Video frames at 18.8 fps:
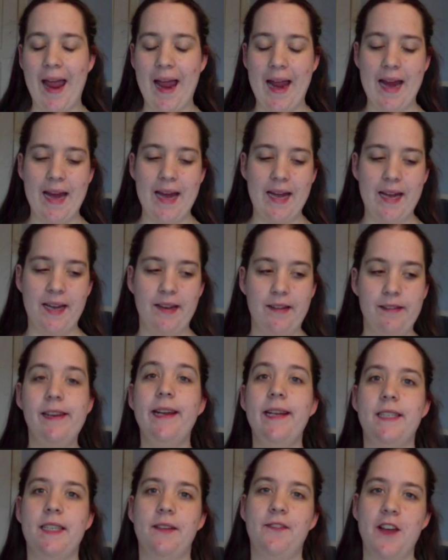a
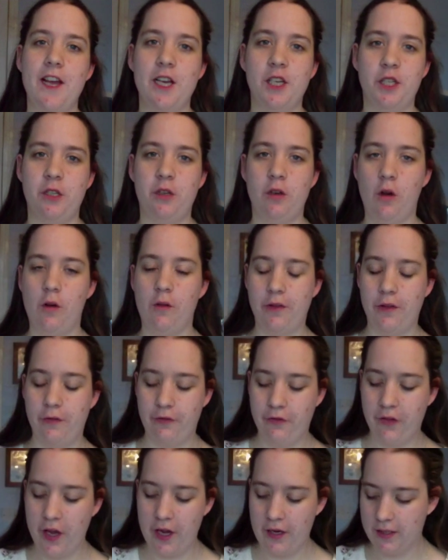neater version of the
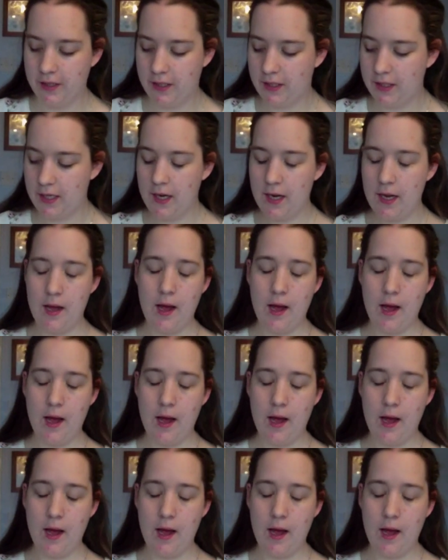first.